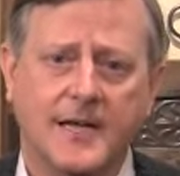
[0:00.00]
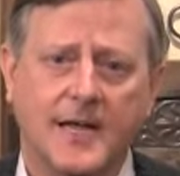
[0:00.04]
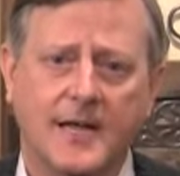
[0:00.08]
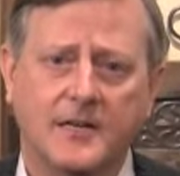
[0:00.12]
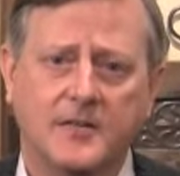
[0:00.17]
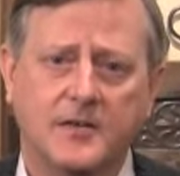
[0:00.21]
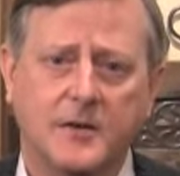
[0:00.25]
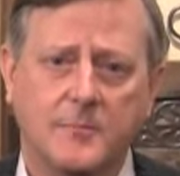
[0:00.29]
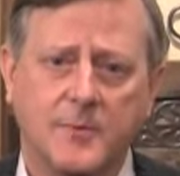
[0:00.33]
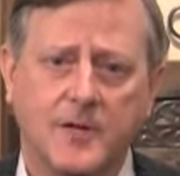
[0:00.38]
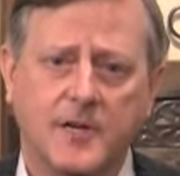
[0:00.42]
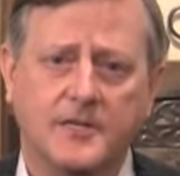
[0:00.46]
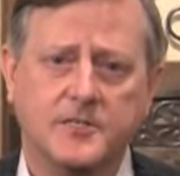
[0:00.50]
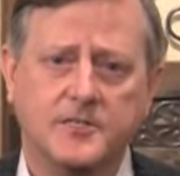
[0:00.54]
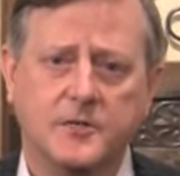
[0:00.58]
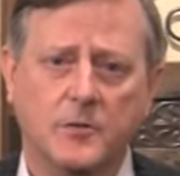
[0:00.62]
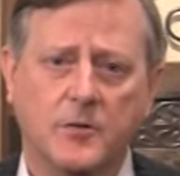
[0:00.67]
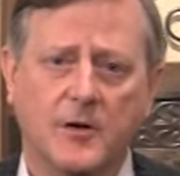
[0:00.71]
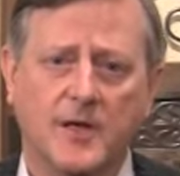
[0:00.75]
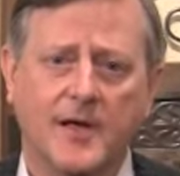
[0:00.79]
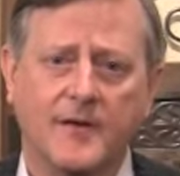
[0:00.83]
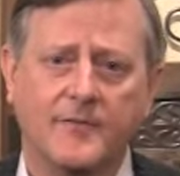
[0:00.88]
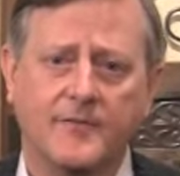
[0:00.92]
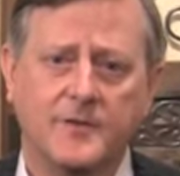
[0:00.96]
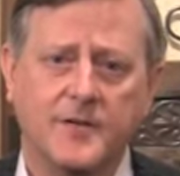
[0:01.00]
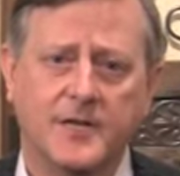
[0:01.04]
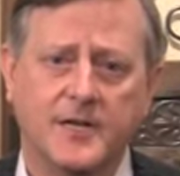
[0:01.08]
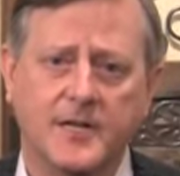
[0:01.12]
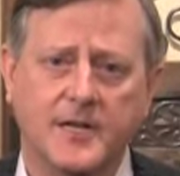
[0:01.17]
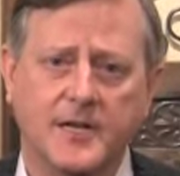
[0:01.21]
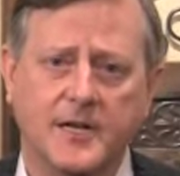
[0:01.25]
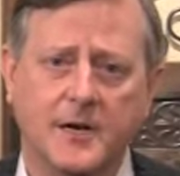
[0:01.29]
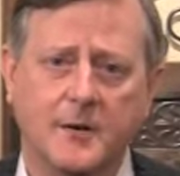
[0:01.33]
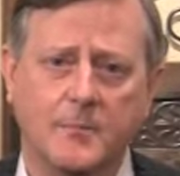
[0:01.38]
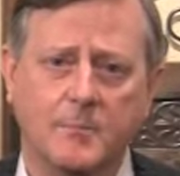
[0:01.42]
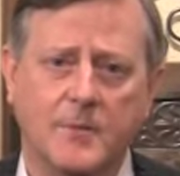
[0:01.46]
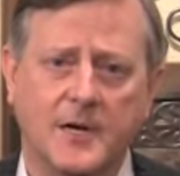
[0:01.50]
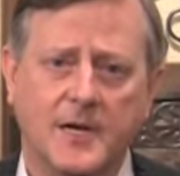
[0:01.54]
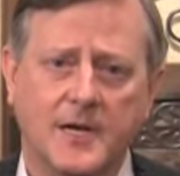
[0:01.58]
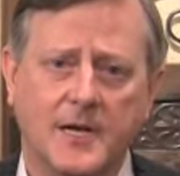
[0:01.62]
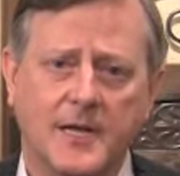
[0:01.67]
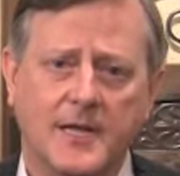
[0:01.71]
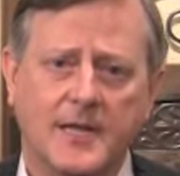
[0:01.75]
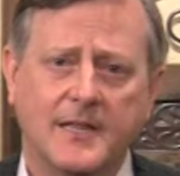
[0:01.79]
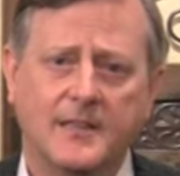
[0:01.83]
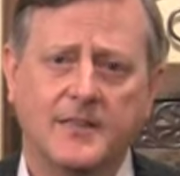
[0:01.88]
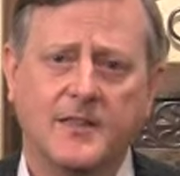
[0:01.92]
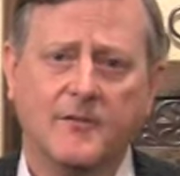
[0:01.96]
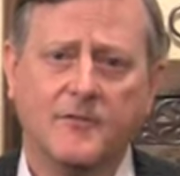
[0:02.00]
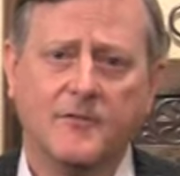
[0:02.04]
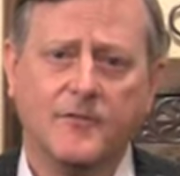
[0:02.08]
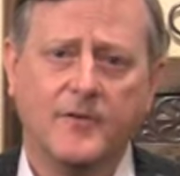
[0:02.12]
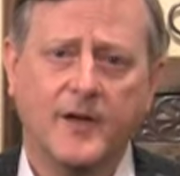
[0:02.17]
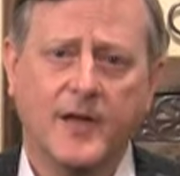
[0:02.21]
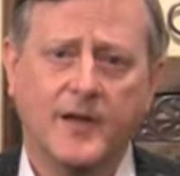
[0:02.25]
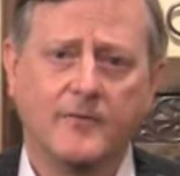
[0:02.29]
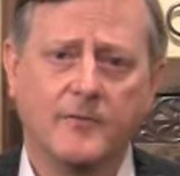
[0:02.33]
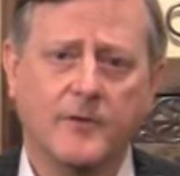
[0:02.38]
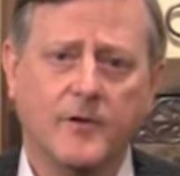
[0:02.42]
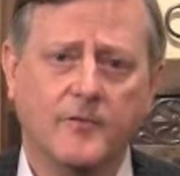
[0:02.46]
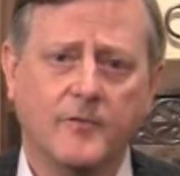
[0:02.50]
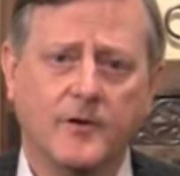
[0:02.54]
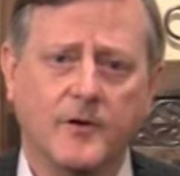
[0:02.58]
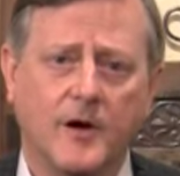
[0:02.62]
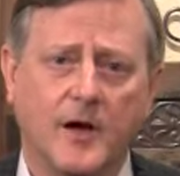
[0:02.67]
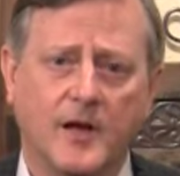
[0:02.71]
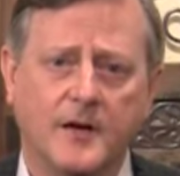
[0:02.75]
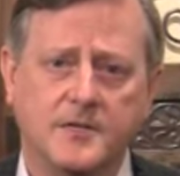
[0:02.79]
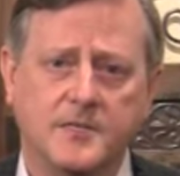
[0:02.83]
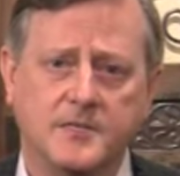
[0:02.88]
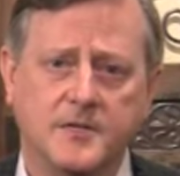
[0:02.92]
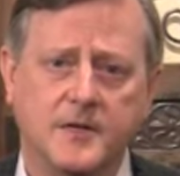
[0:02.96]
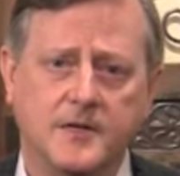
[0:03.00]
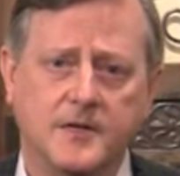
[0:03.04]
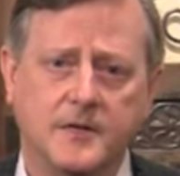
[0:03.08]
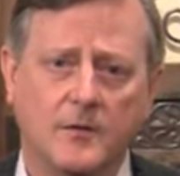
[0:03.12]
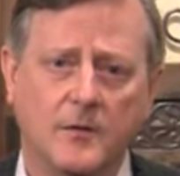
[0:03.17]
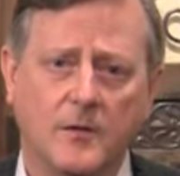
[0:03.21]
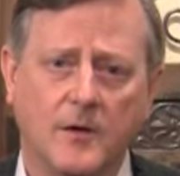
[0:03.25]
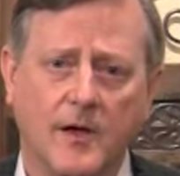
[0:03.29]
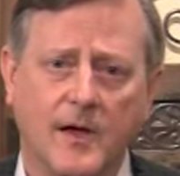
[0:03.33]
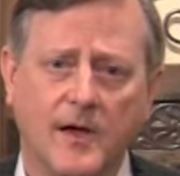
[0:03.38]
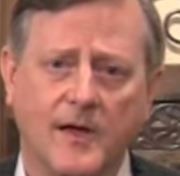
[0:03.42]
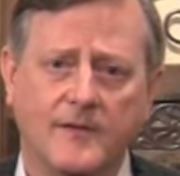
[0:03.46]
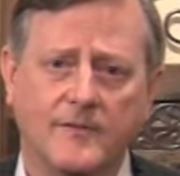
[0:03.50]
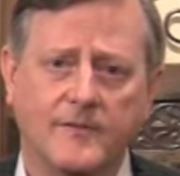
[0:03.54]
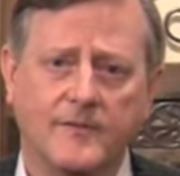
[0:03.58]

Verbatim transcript: and committed your life to Him, the favor of God is on your life.